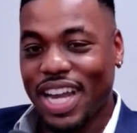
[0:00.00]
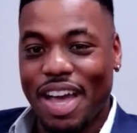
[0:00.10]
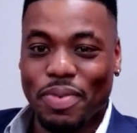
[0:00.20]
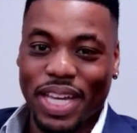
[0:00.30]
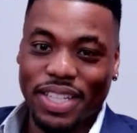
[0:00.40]
or
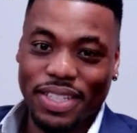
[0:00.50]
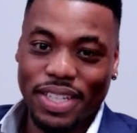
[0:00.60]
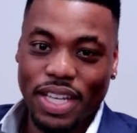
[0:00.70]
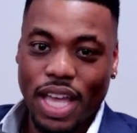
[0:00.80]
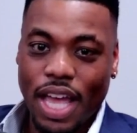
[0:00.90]
not? Is this man? Your
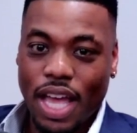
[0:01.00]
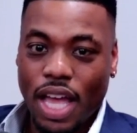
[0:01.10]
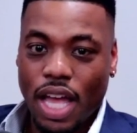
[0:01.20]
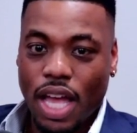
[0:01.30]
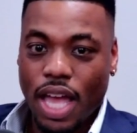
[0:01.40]
chocolate
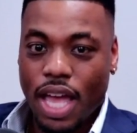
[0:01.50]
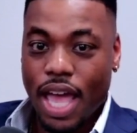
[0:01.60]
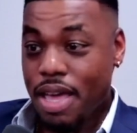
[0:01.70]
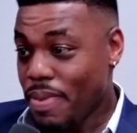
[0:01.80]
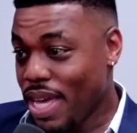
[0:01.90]
factory or not?
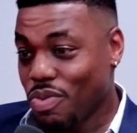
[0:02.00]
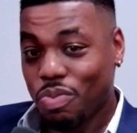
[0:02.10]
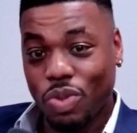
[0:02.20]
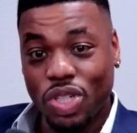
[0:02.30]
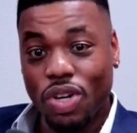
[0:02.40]
Hey, man,
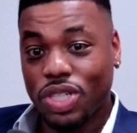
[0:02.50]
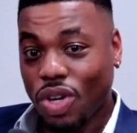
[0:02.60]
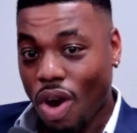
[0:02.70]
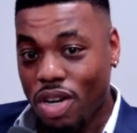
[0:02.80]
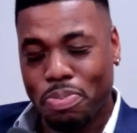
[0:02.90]
when you're in
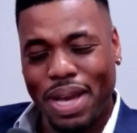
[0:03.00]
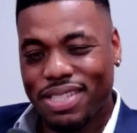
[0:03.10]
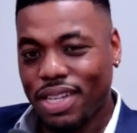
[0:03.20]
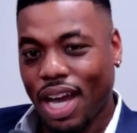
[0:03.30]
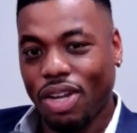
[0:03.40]
charge,
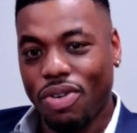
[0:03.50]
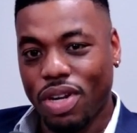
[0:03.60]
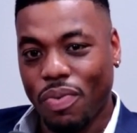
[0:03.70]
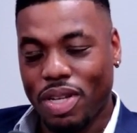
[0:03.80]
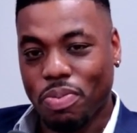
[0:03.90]
best thing I
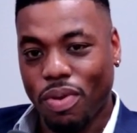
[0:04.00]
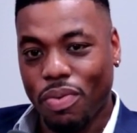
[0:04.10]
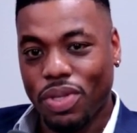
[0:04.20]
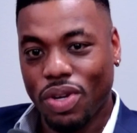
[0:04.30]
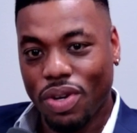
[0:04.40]
learned at West Point. When, when